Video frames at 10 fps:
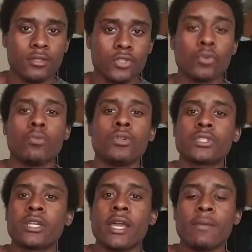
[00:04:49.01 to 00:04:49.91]
So
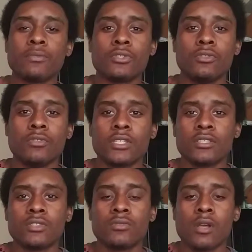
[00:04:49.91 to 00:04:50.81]
what's going to happen to you
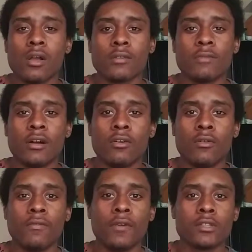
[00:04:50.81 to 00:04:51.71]
niggas? You talking about?
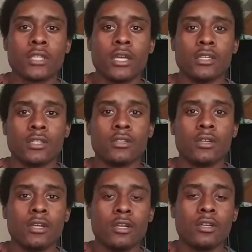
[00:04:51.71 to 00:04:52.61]
Oh fuck that nigga.
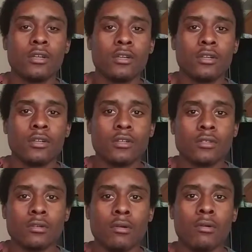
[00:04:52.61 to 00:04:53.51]

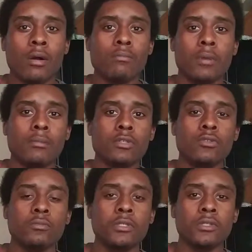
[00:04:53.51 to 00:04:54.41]
Oh, I'm I'm gonna
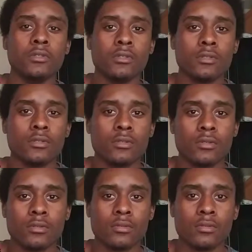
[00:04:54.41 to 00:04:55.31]
do me.
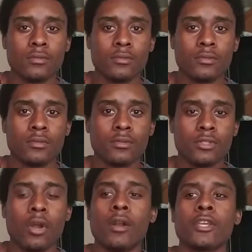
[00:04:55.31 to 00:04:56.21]

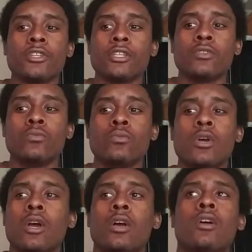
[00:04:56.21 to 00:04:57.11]
Y'all are gonna get
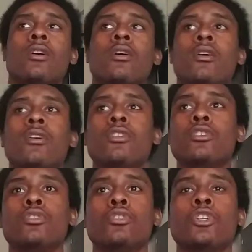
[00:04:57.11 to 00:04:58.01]

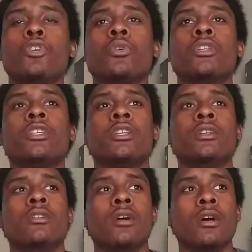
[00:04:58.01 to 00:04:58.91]
you're going to
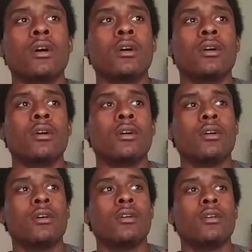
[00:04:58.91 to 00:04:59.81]
get uh,
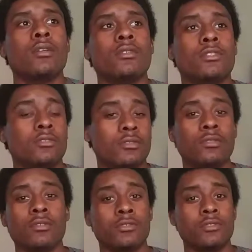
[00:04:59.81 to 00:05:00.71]

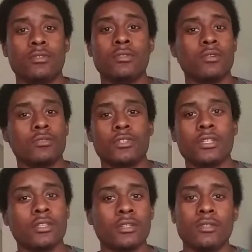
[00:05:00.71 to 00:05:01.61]
you gonna you gonna
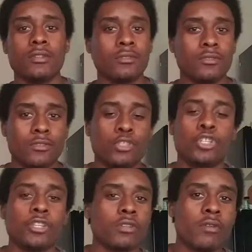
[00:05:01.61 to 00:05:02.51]
drink it. You gonna
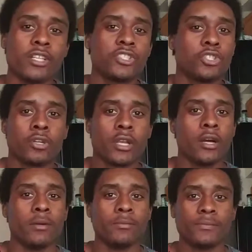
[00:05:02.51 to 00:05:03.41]
drink the rest of your
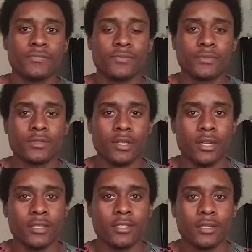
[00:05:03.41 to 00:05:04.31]
cup. All
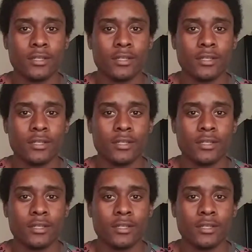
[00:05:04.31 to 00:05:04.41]
right.